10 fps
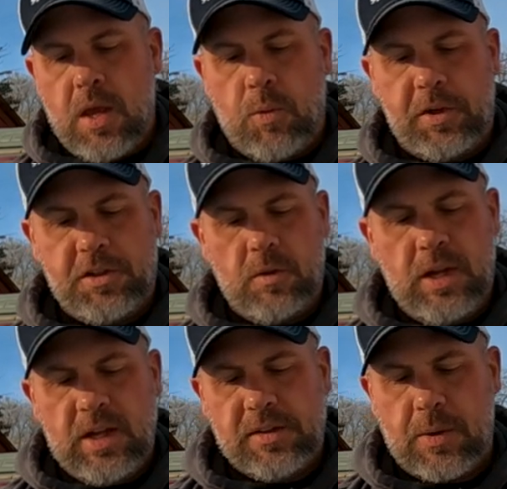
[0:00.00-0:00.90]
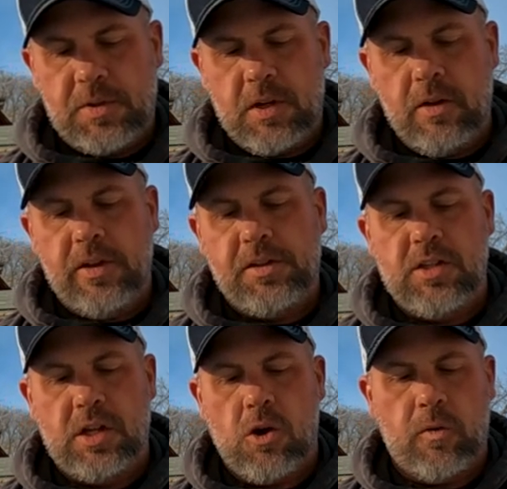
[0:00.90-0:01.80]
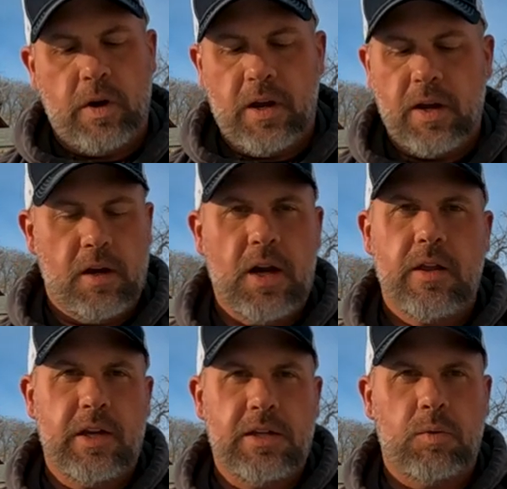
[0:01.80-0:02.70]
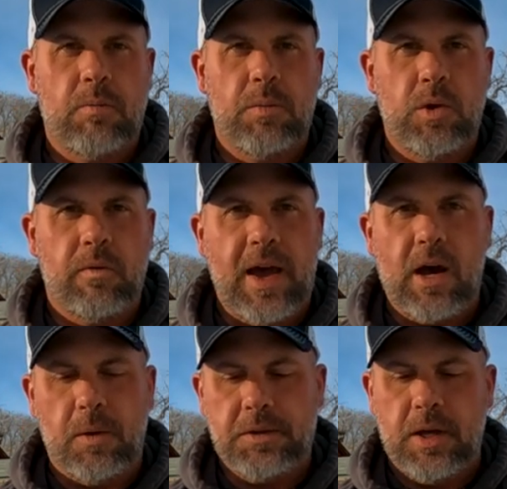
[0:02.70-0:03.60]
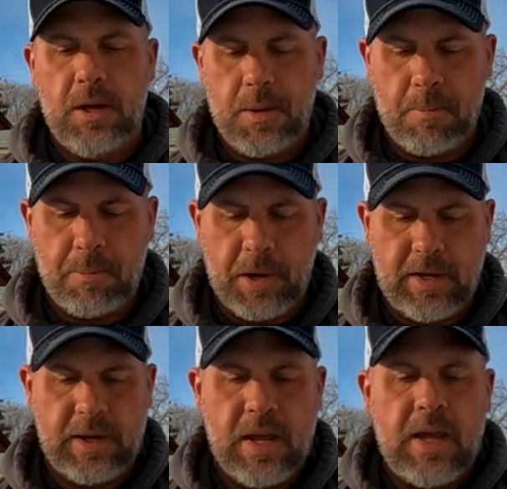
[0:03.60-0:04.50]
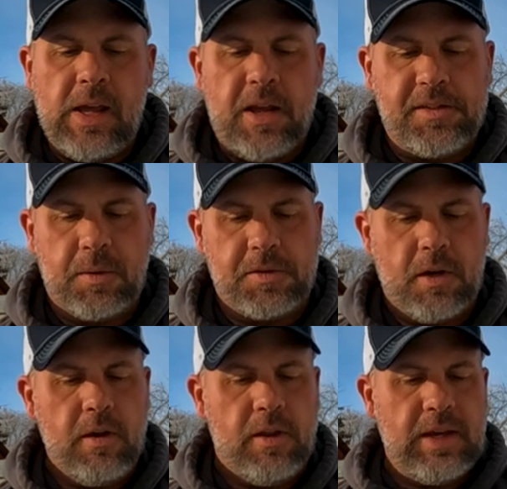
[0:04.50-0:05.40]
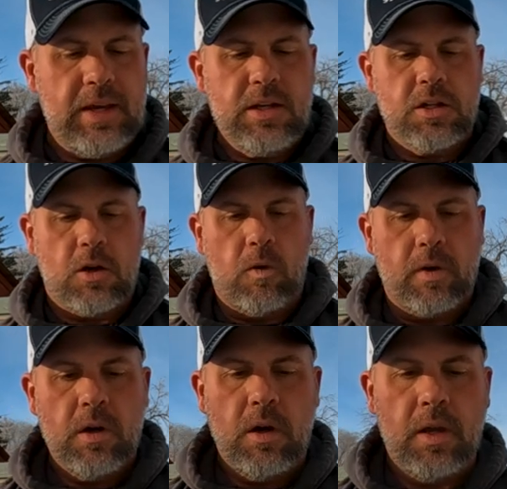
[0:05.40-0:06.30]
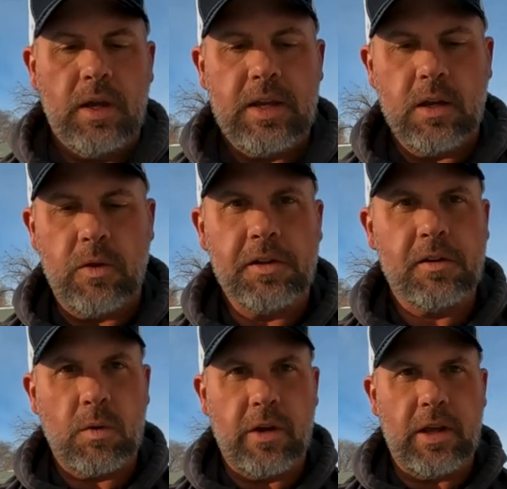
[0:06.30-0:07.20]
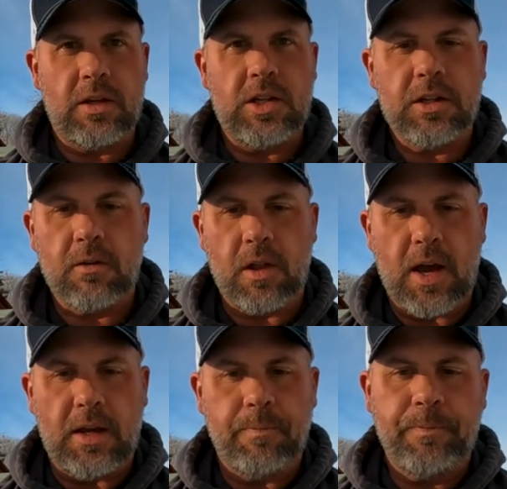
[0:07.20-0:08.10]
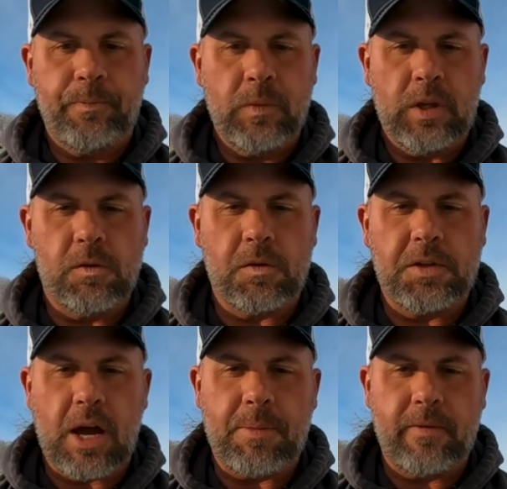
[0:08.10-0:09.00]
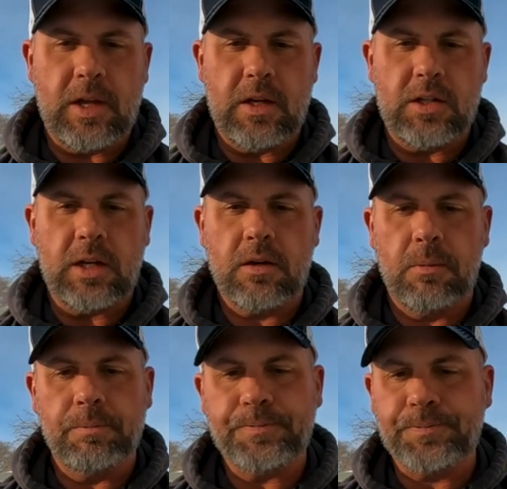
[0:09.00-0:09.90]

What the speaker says: And what's unique is I was turning this engine over, and none of these would move out. But as I was turning the engine over, you know, this is where the injector line goes on top of the injector.